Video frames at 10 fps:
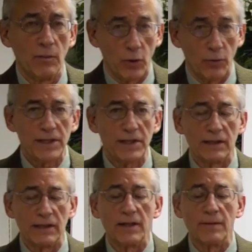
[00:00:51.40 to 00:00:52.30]
more
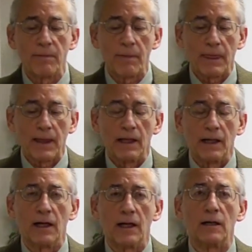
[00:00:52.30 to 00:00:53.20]
recently
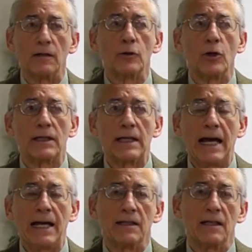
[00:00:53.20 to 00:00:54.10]
uh, looked
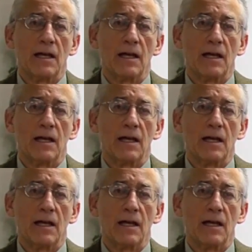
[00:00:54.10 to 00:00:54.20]
at